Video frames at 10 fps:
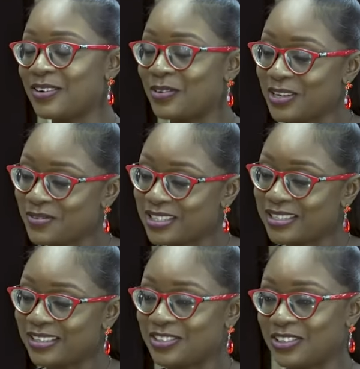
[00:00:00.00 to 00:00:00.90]
When I
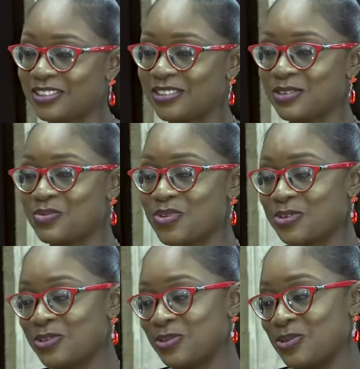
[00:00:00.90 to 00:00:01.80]
visited the church, we
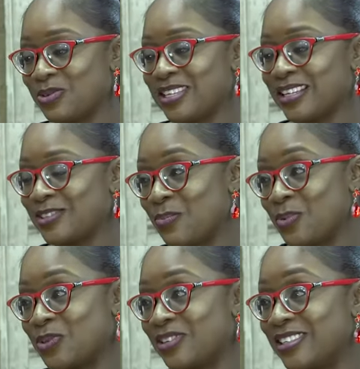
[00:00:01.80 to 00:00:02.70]
used to use that
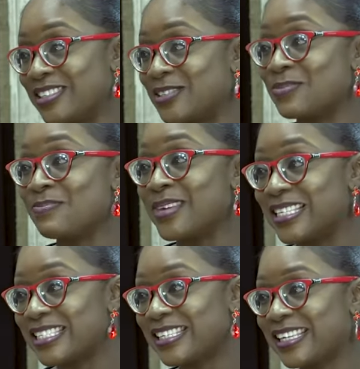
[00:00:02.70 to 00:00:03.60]
opportunity to meet.